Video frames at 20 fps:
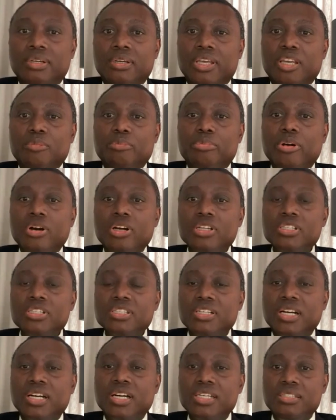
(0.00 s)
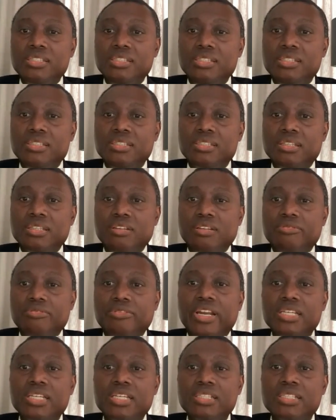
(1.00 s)
In past crises, the
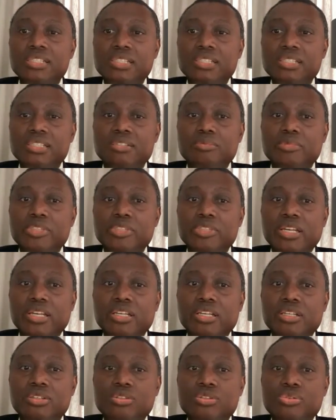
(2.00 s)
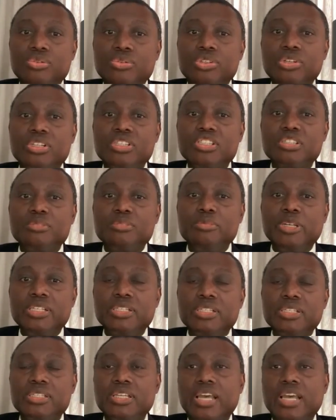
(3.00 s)
financial system tended to transmit
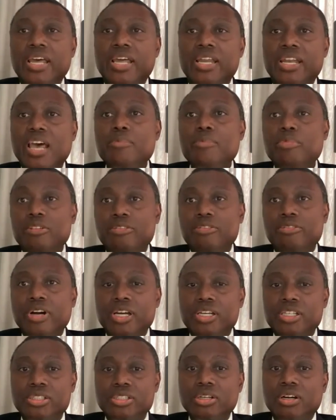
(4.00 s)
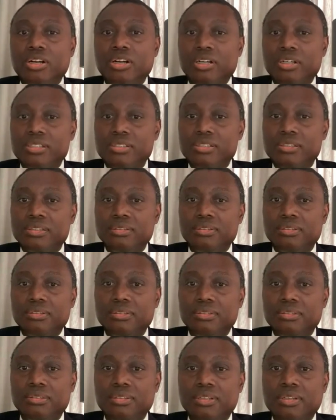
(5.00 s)
and amplify shocks.
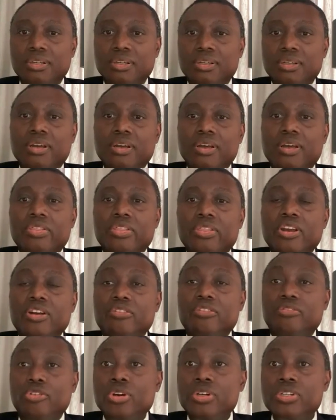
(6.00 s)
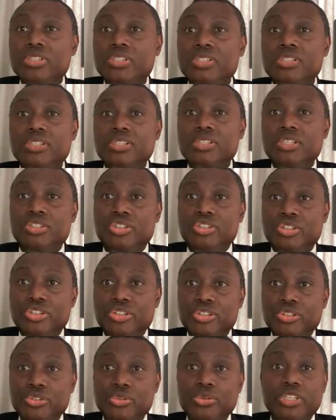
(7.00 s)
The reverse is
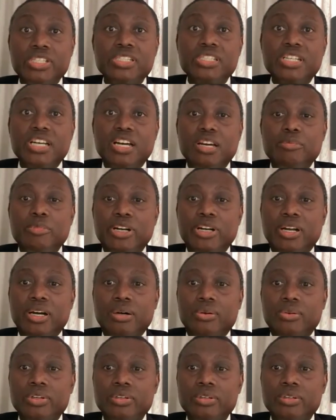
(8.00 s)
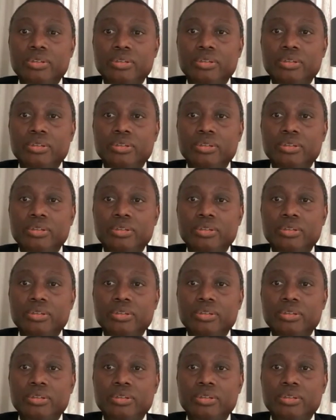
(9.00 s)
true this time around.